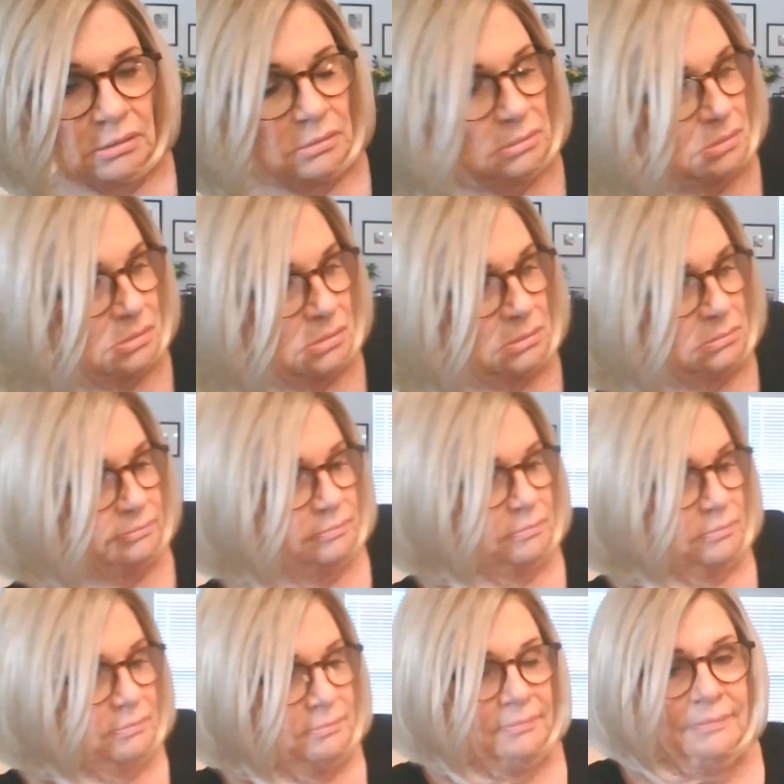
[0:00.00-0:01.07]

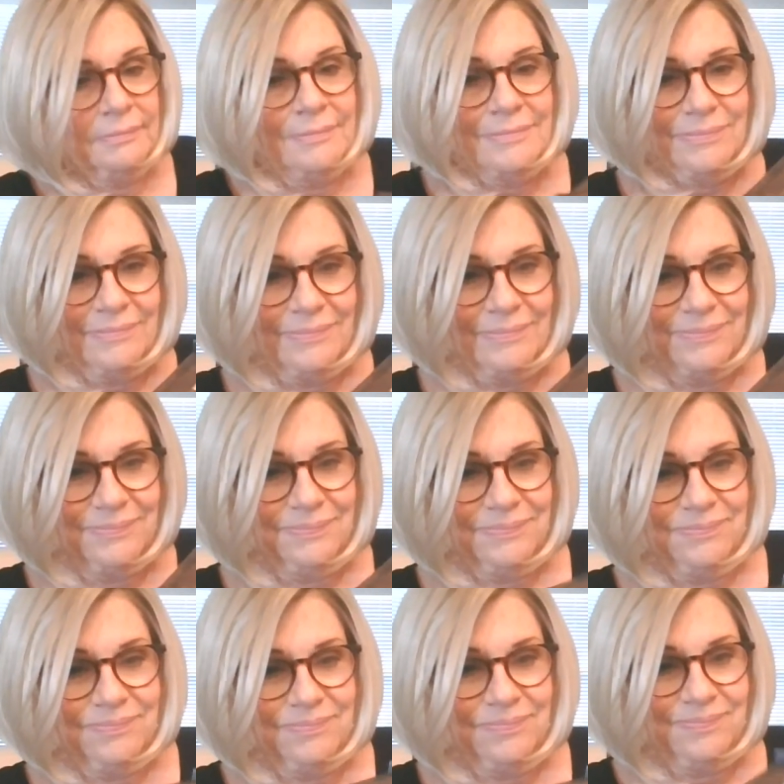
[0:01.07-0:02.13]

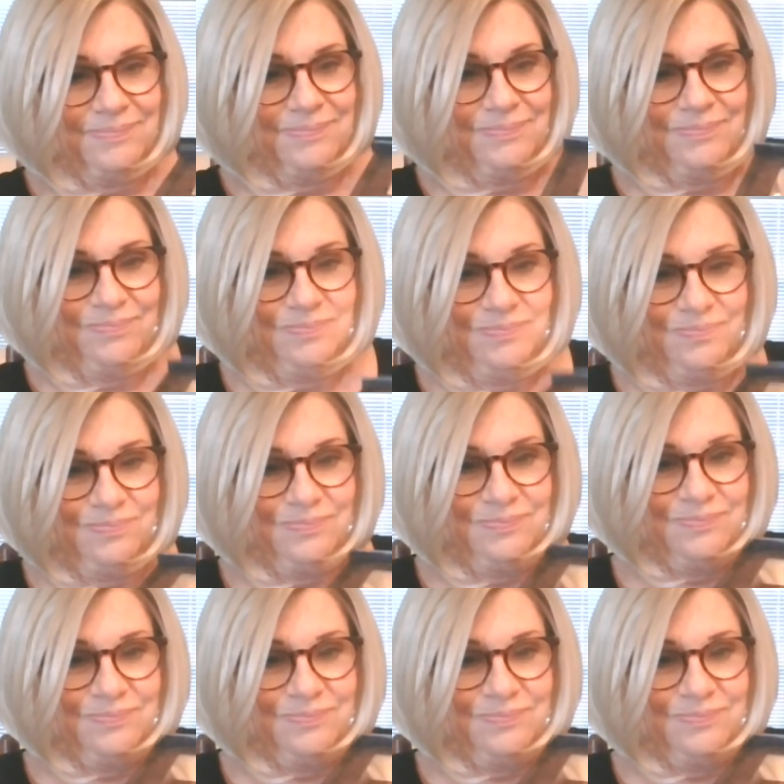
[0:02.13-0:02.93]
(no one is talking)